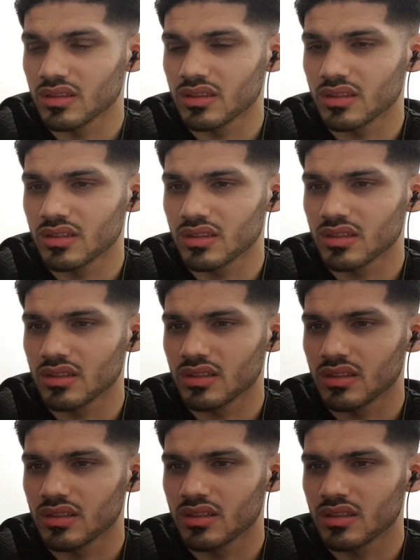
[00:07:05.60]

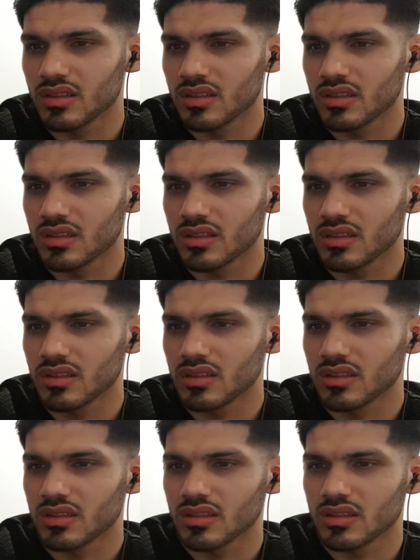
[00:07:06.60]

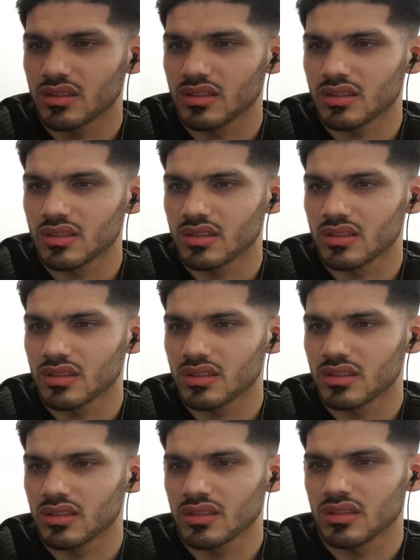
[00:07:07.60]

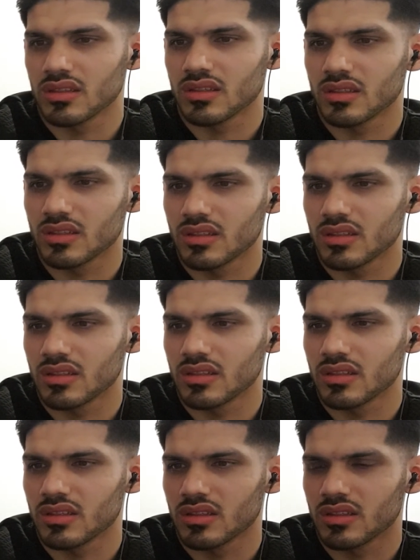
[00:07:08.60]

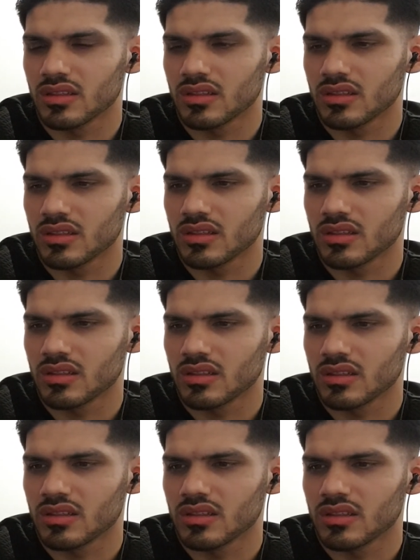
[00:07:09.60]

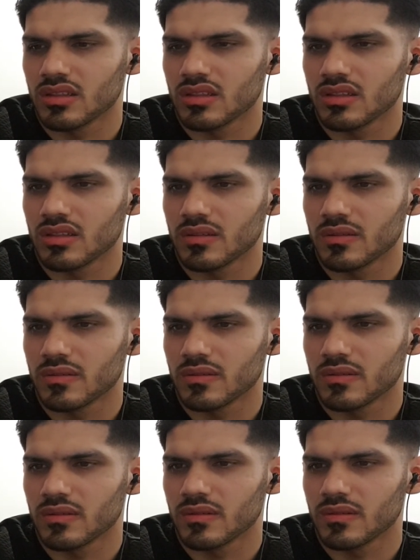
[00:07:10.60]

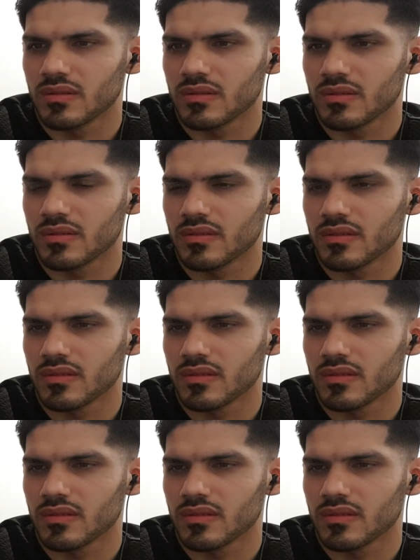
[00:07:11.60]
(silence)